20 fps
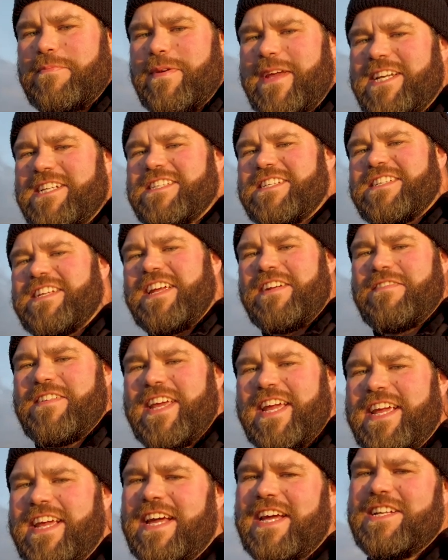to the beach this
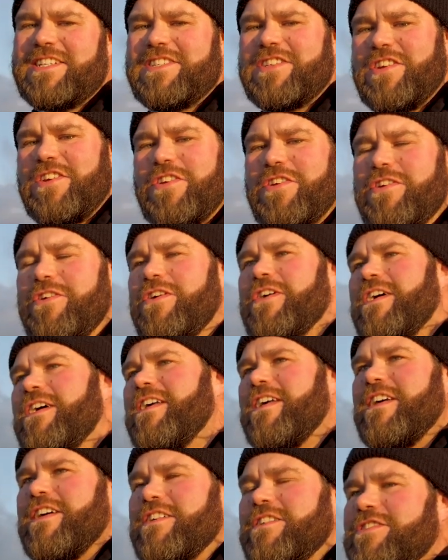evening to
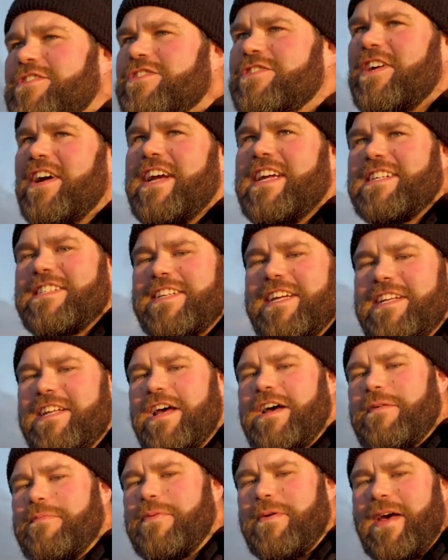try and set
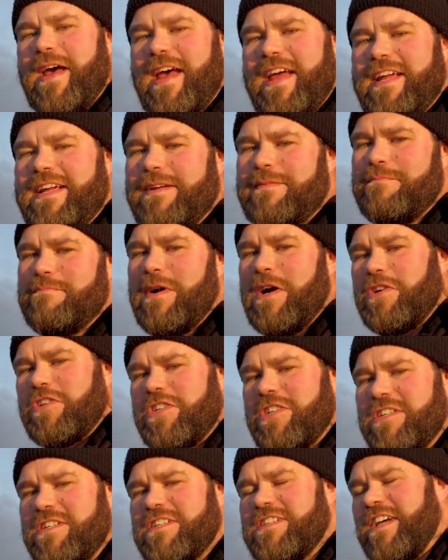up a
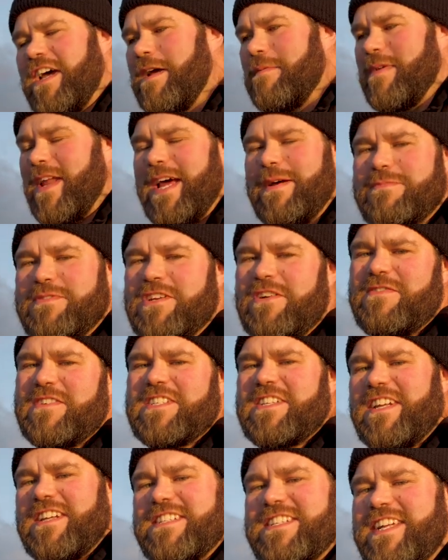motion time lapse over
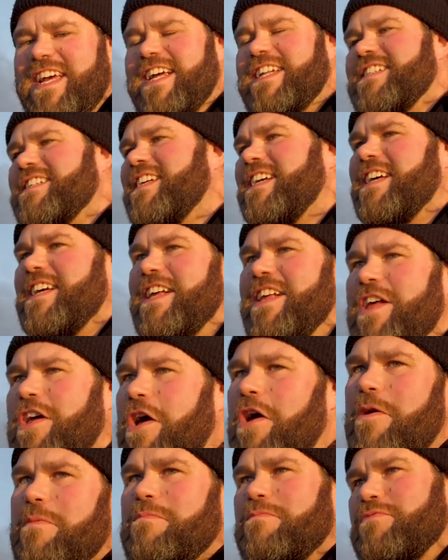sunset,
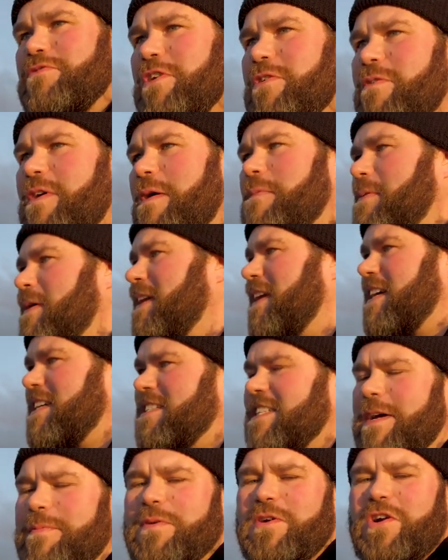brew up a
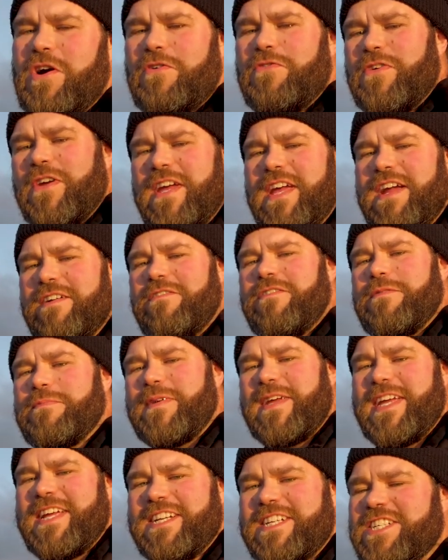nice cup of coffee here on the
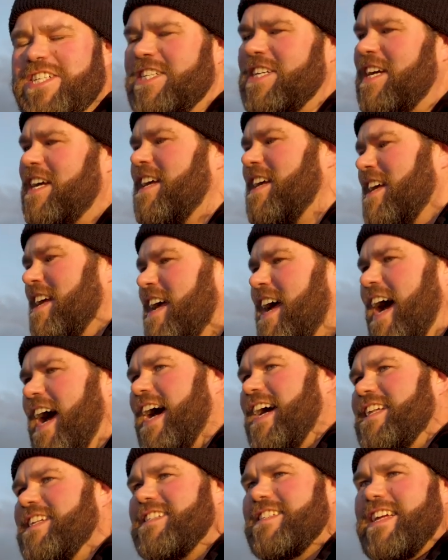beach
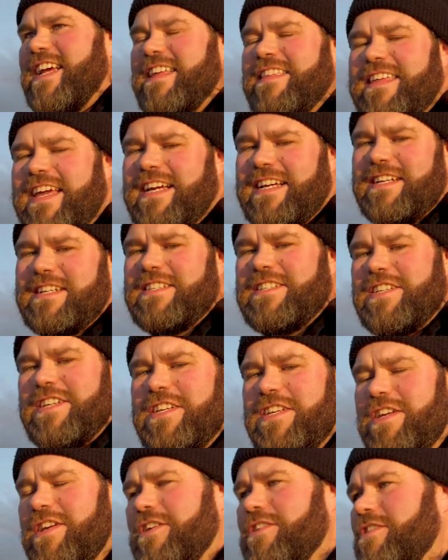and say thanks
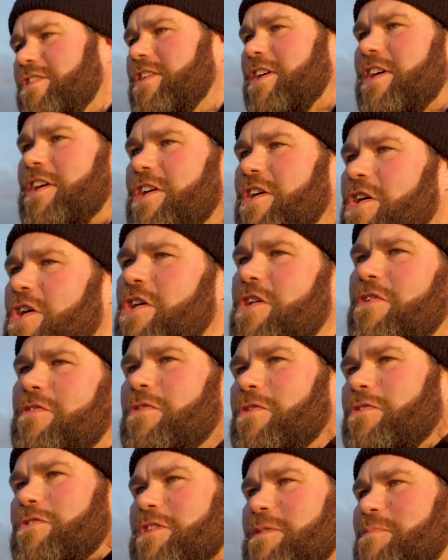to you
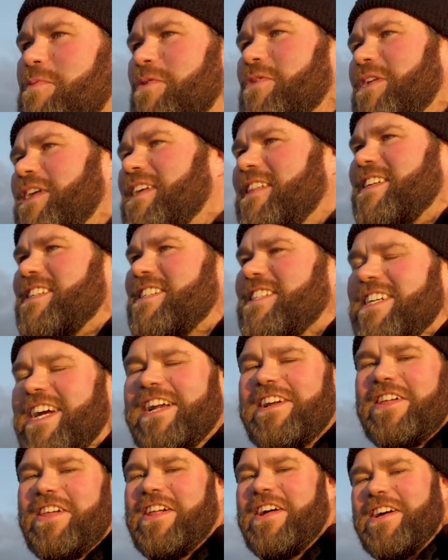for supporting this
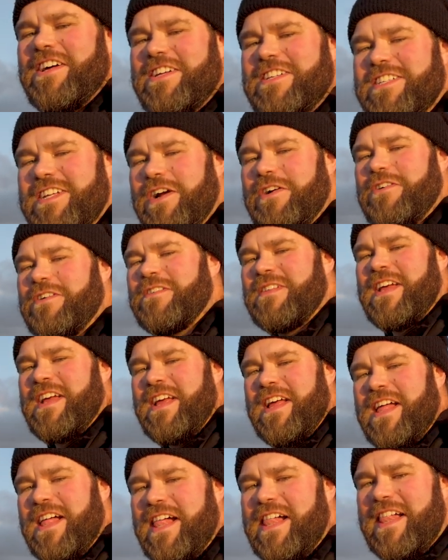channel. So
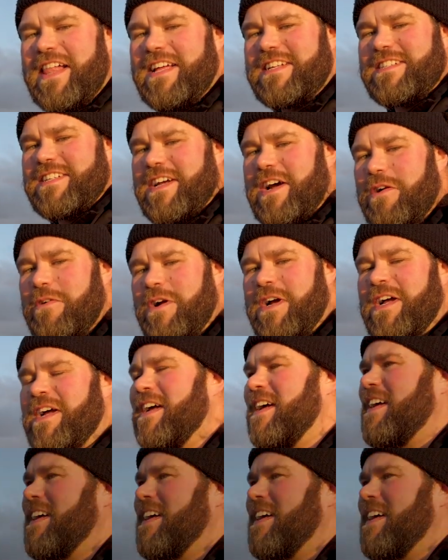let's go.